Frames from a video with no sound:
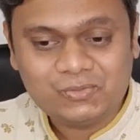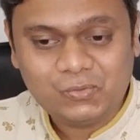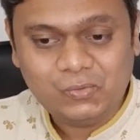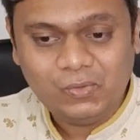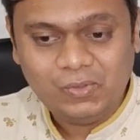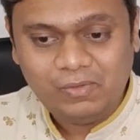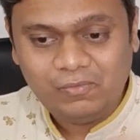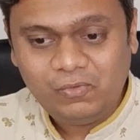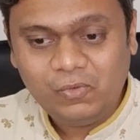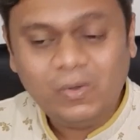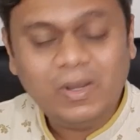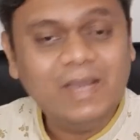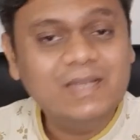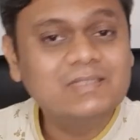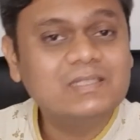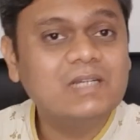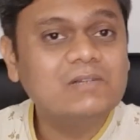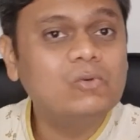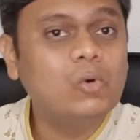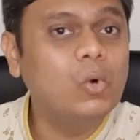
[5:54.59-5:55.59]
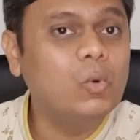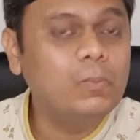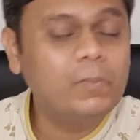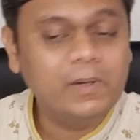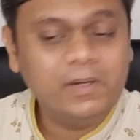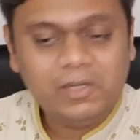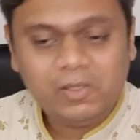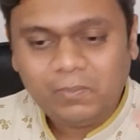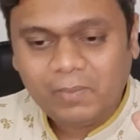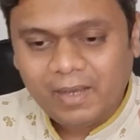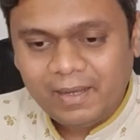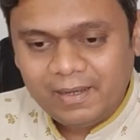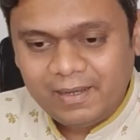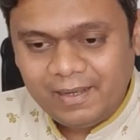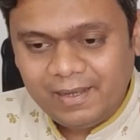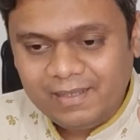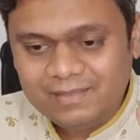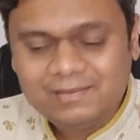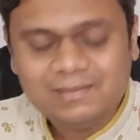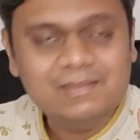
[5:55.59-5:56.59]
So if you guys have opened my
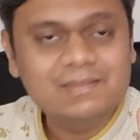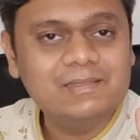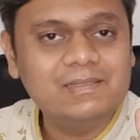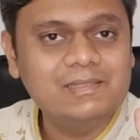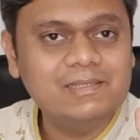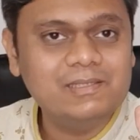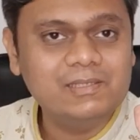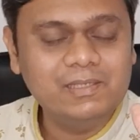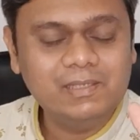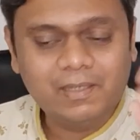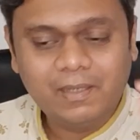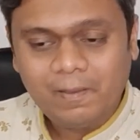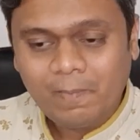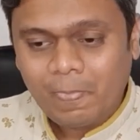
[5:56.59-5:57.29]
AC cheat sheet,